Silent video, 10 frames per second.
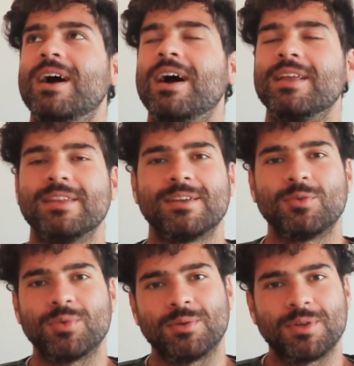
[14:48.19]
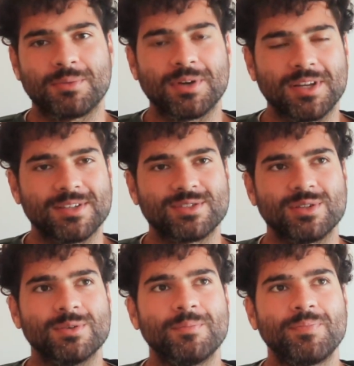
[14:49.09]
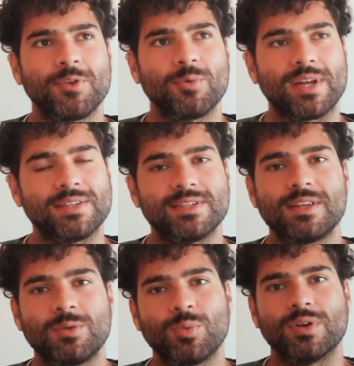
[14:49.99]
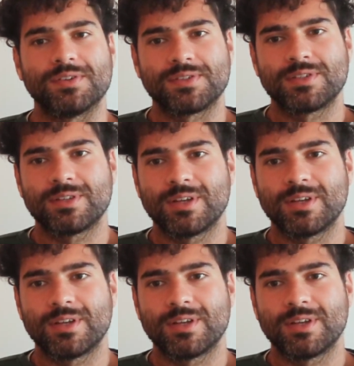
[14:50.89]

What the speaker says: I needed a way to make money. So what I did was